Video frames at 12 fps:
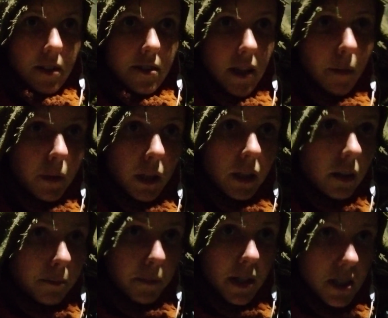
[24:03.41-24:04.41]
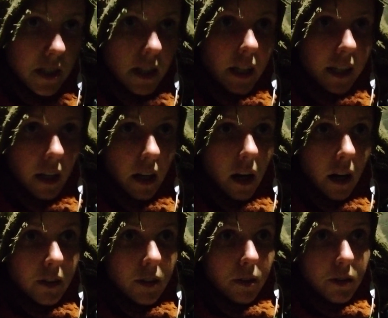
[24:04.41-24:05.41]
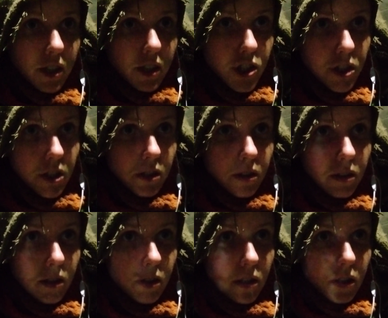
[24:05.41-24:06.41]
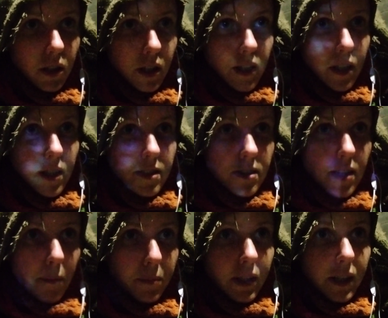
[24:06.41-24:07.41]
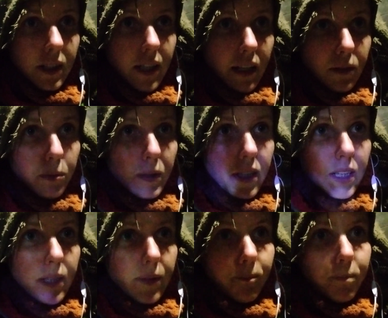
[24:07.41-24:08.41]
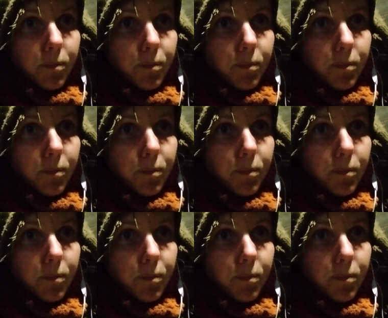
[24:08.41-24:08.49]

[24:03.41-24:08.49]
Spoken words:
something basically unconditioned, something that we